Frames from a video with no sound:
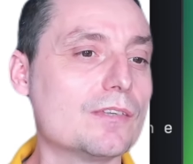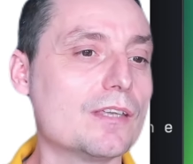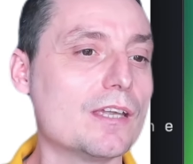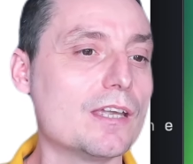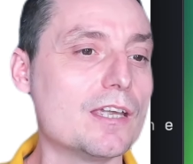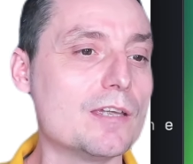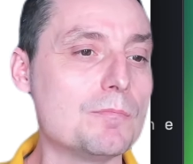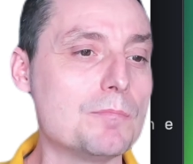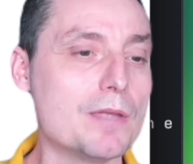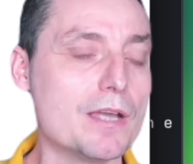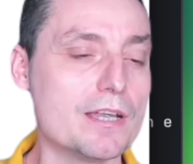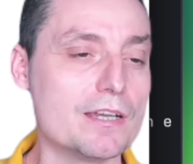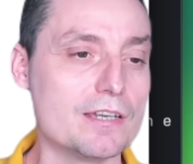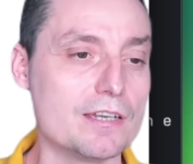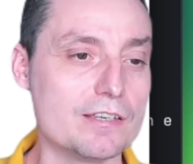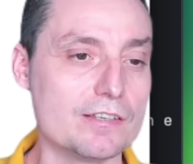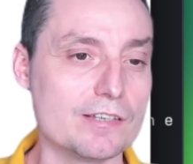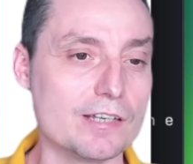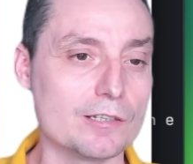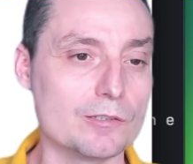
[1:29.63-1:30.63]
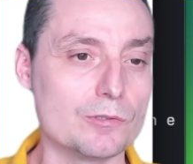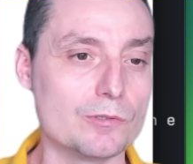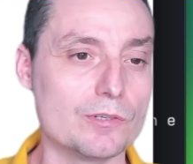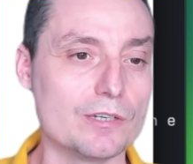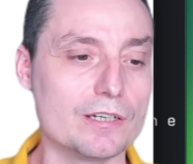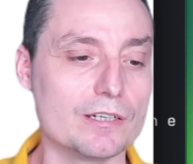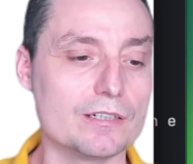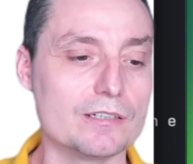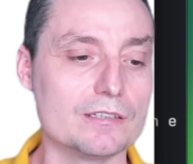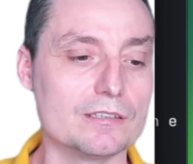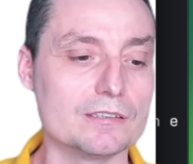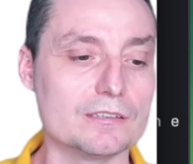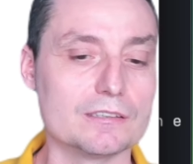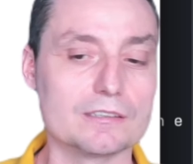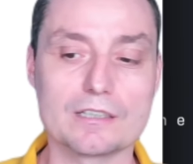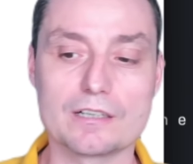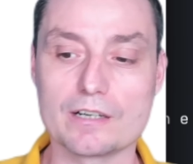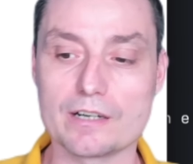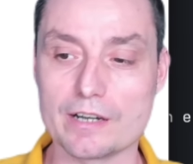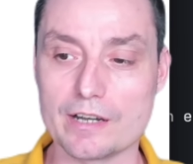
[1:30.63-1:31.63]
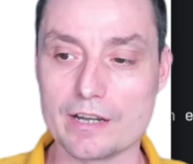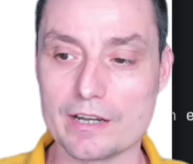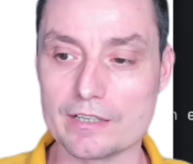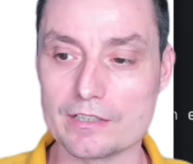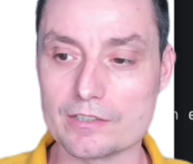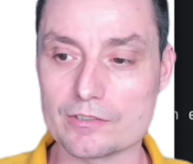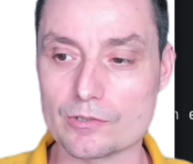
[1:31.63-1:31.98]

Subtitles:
API keys that you can create.